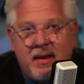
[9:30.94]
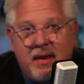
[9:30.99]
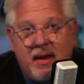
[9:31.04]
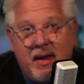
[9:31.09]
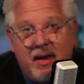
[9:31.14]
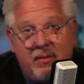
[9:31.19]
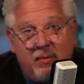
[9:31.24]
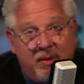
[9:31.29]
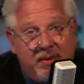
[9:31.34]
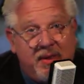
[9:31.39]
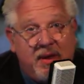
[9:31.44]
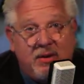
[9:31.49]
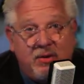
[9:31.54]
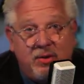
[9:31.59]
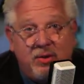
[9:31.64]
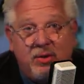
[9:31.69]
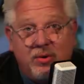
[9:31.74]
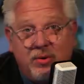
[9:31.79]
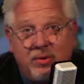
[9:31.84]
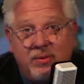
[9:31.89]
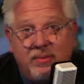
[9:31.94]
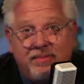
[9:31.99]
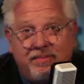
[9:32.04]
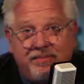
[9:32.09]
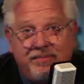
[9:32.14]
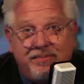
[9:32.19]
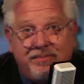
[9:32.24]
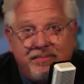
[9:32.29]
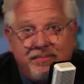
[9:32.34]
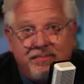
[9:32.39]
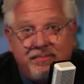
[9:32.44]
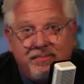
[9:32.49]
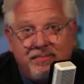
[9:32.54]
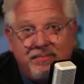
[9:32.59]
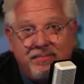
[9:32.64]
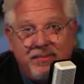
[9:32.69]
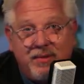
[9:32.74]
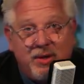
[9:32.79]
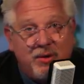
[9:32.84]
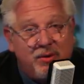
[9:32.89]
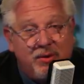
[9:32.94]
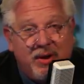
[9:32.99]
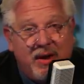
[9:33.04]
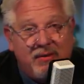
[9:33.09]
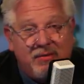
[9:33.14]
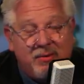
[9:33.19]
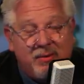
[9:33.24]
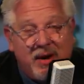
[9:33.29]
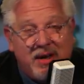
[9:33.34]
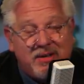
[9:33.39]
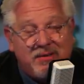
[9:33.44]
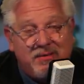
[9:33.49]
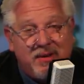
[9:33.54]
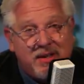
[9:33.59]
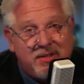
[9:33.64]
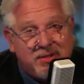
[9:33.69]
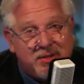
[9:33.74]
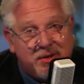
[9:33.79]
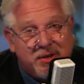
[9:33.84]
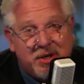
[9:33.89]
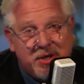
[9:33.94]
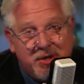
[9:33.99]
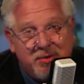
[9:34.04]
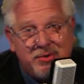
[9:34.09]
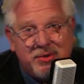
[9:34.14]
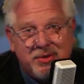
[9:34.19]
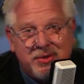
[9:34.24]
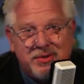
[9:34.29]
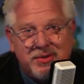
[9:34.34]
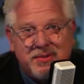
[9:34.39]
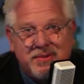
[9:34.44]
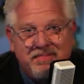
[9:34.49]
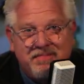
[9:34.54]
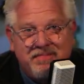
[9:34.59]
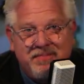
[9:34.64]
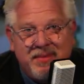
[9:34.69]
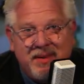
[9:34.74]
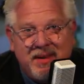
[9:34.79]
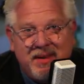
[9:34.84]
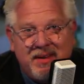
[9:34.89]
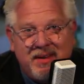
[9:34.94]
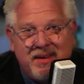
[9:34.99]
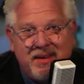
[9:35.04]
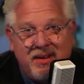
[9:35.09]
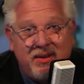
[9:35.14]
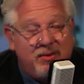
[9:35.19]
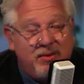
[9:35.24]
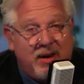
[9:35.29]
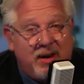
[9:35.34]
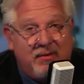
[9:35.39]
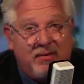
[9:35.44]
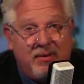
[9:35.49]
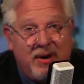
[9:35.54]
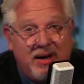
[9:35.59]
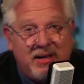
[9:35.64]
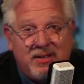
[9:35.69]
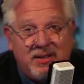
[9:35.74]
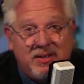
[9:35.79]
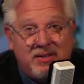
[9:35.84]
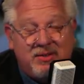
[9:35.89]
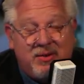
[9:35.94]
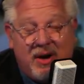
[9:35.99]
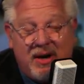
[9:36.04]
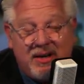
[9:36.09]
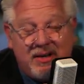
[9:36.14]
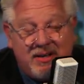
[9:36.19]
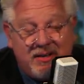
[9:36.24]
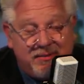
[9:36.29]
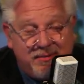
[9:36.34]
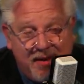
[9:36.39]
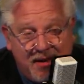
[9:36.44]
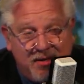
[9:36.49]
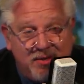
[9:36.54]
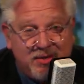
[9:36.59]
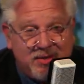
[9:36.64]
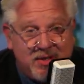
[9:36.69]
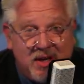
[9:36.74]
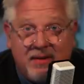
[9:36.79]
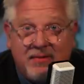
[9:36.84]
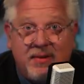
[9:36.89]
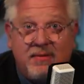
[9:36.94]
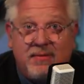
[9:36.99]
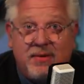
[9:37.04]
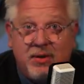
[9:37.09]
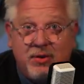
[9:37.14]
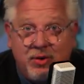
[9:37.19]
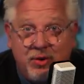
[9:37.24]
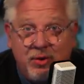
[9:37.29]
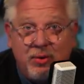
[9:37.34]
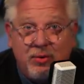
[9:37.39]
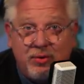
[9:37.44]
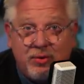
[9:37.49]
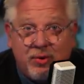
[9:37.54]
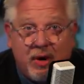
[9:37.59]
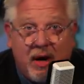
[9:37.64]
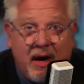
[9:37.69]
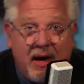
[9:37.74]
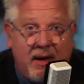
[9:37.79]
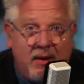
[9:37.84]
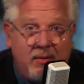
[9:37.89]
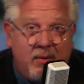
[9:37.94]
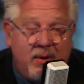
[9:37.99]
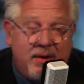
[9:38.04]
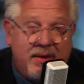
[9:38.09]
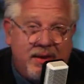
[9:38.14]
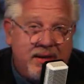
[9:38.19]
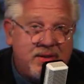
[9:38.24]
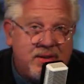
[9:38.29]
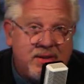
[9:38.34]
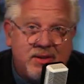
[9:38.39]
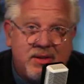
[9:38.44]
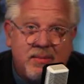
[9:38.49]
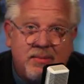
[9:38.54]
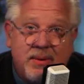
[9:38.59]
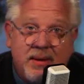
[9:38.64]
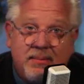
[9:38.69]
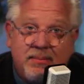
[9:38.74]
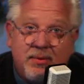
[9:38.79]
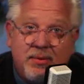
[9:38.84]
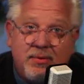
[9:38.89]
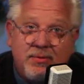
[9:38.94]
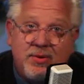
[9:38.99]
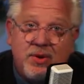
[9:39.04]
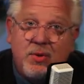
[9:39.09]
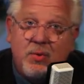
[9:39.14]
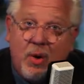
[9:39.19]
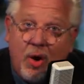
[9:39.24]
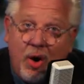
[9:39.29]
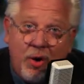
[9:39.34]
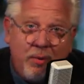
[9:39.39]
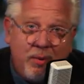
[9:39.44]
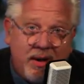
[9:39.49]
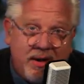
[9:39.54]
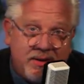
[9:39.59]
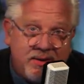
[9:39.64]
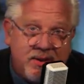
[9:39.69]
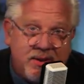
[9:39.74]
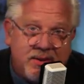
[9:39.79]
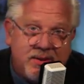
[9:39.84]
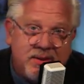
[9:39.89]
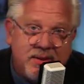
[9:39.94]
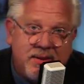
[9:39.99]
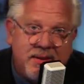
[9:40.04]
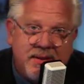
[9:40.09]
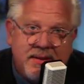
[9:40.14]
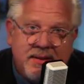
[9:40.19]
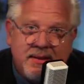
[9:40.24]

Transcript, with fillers: And when they do, you don't have the right to face your accusers. You don't have a right to try to defend yourself. If you do try, well, that just simply proves you are racist.